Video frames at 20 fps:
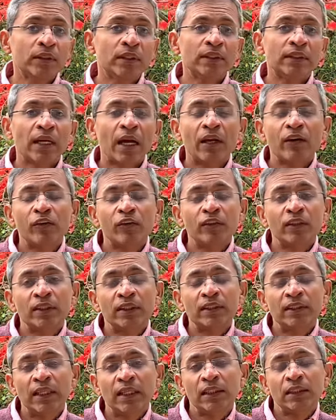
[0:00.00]
this
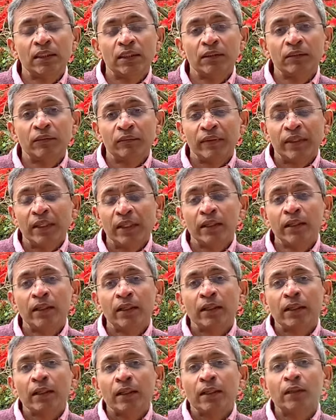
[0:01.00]
androgen sensitivity
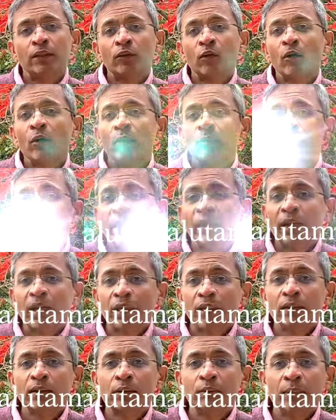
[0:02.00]
is called
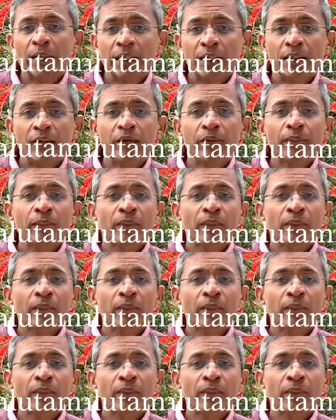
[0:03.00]
bicalutamide.